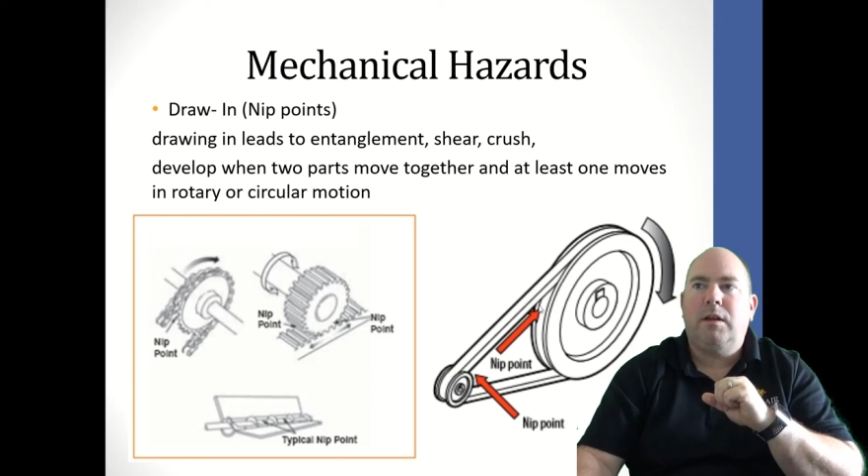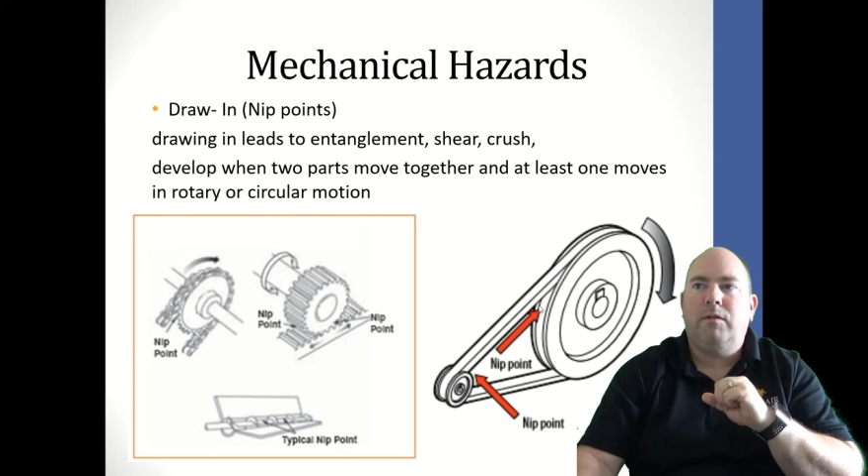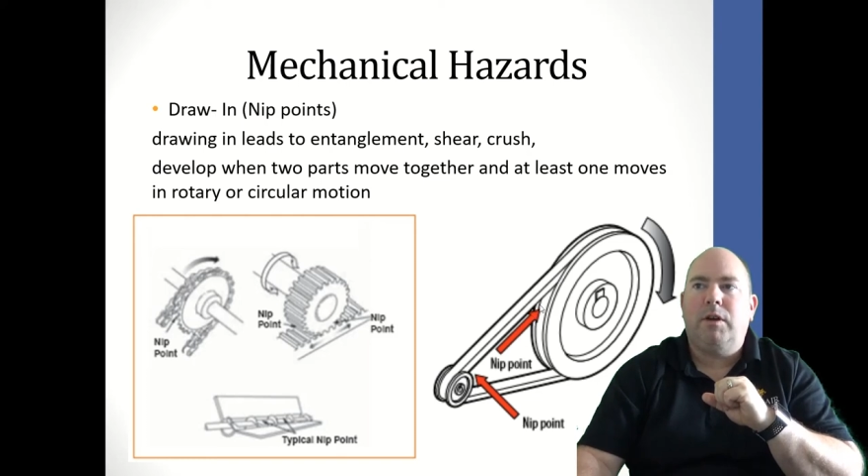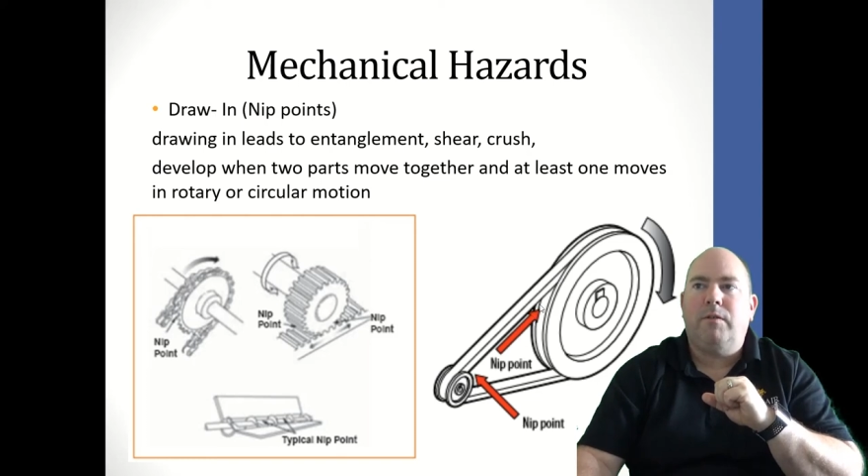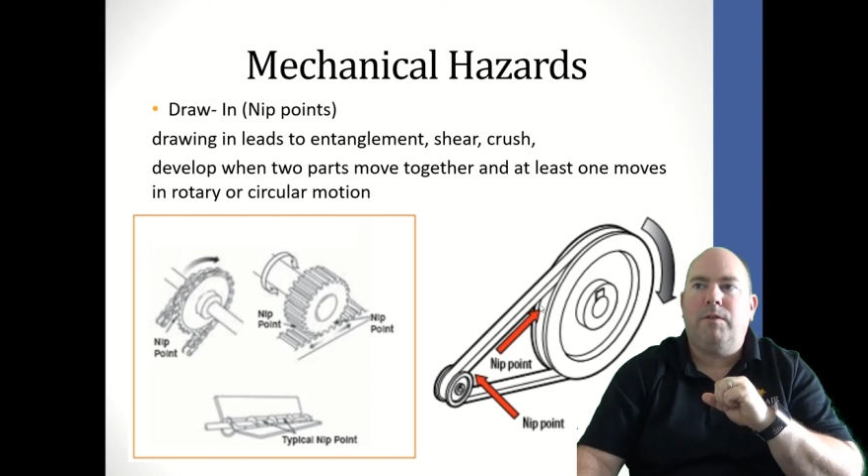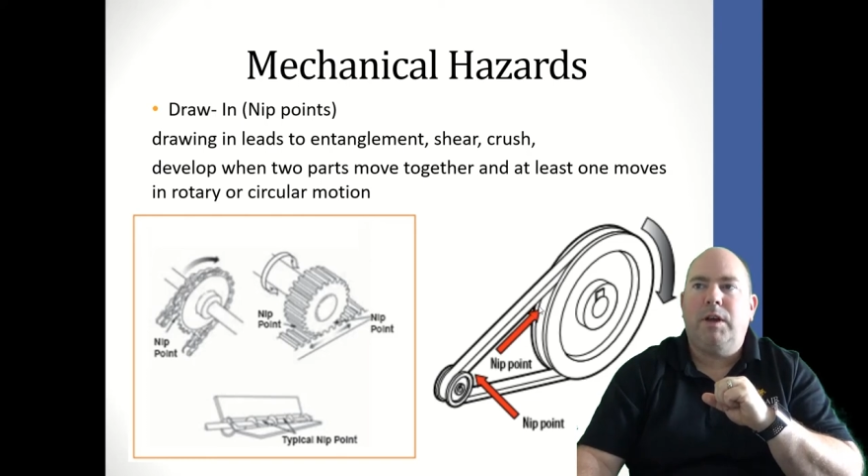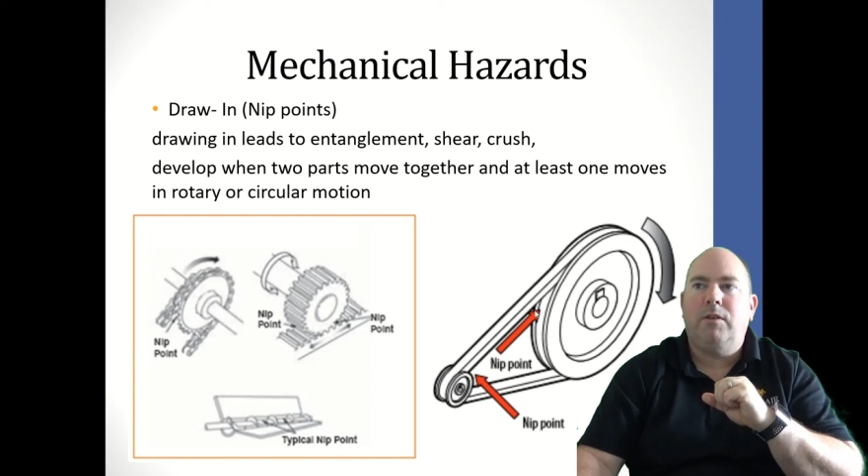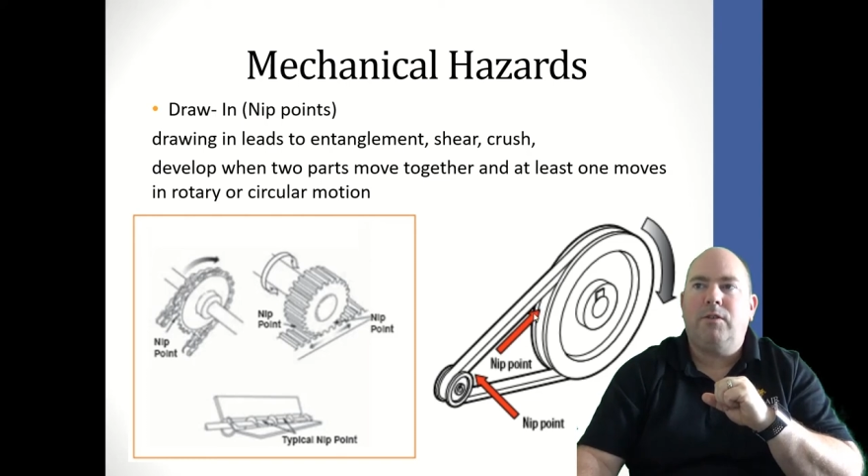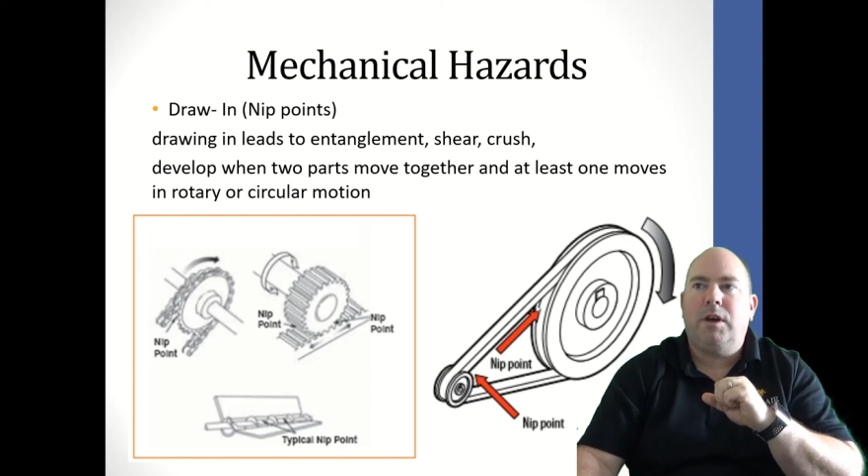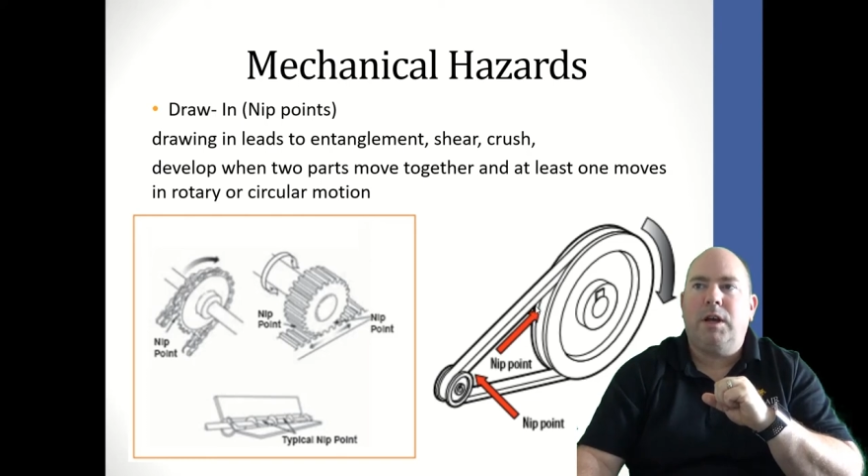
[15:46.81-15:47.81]
if you get a
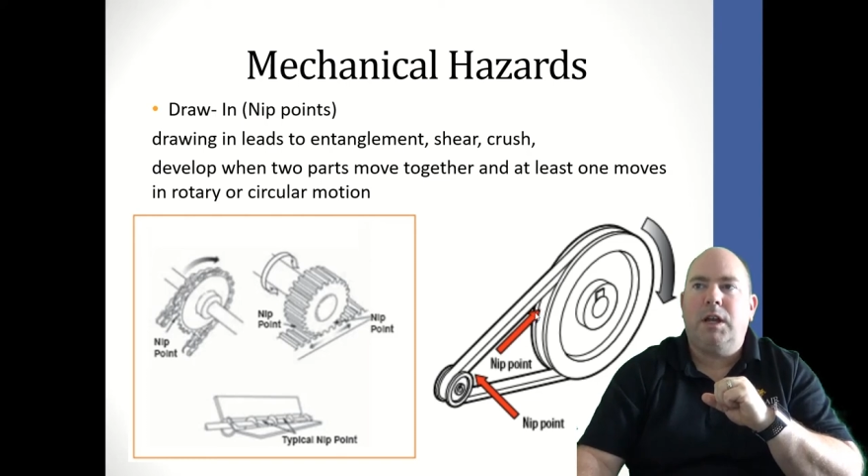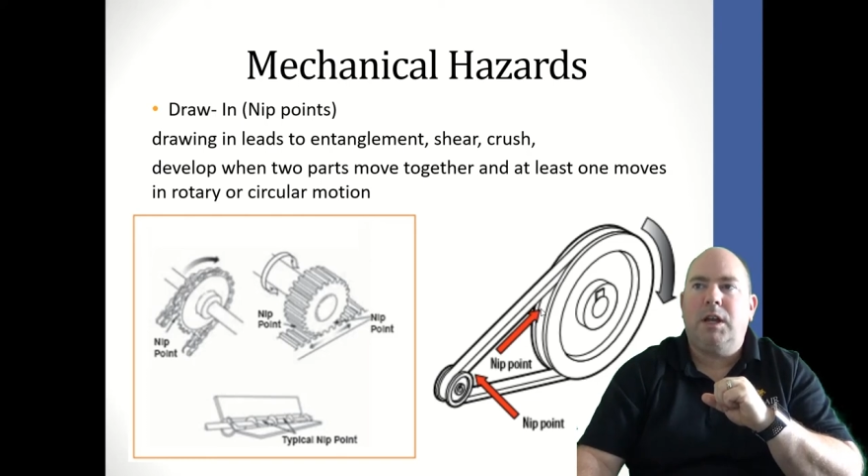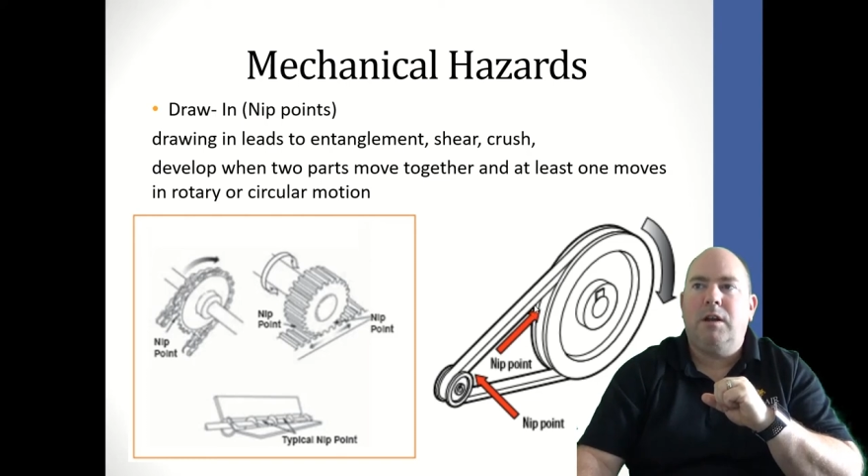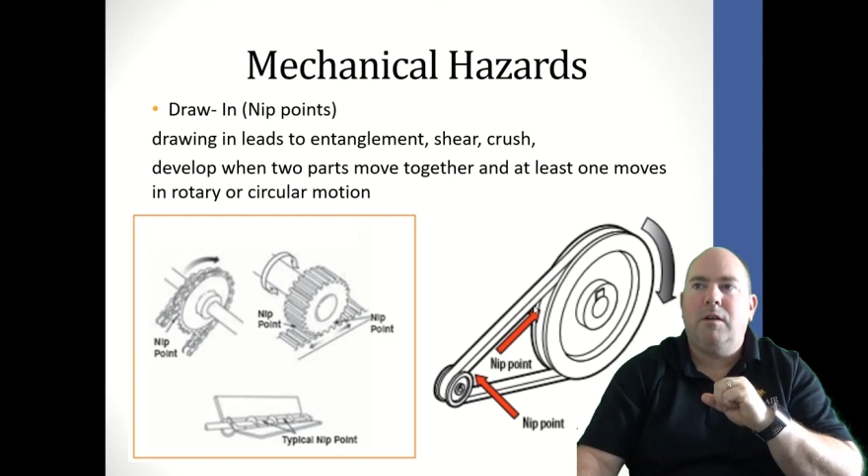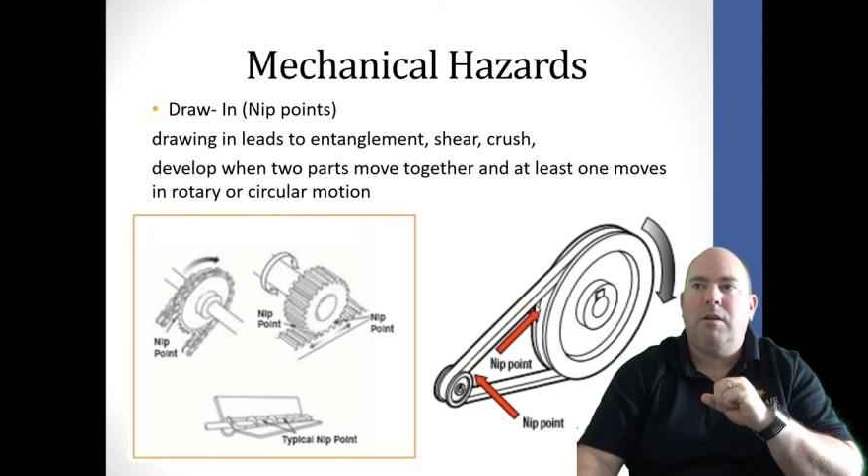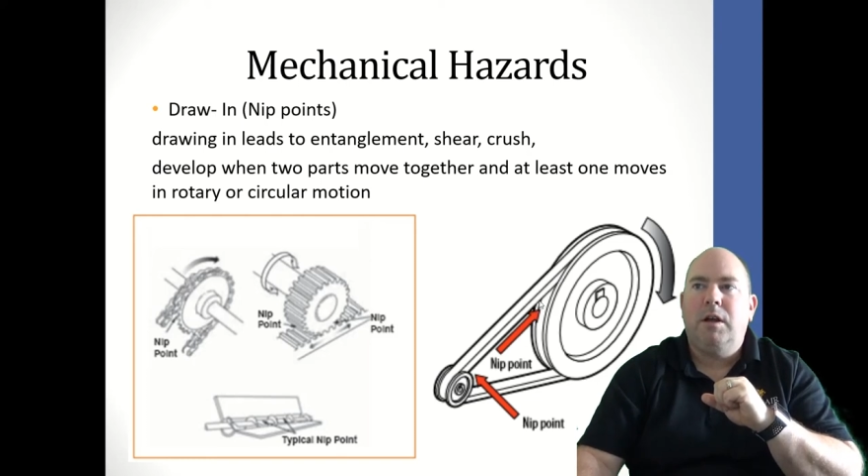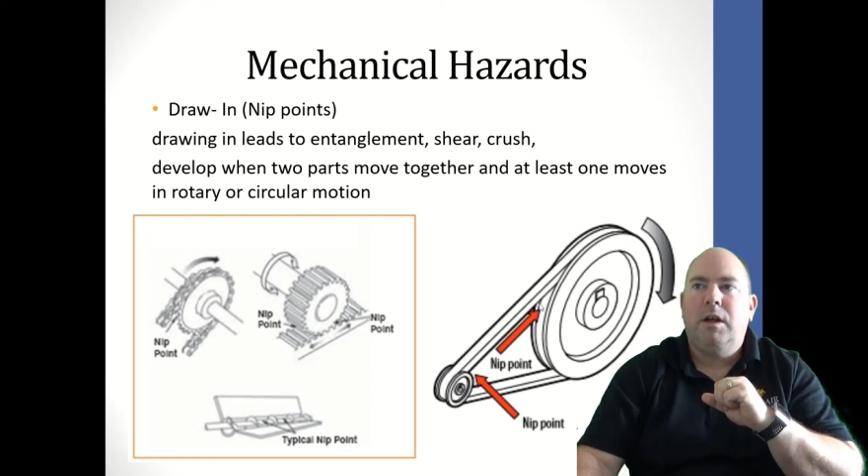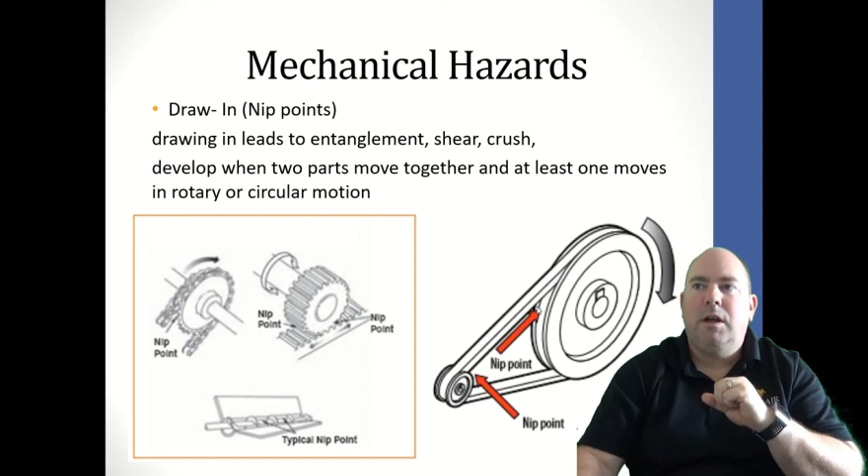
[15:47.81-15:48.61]
finger stuck in here,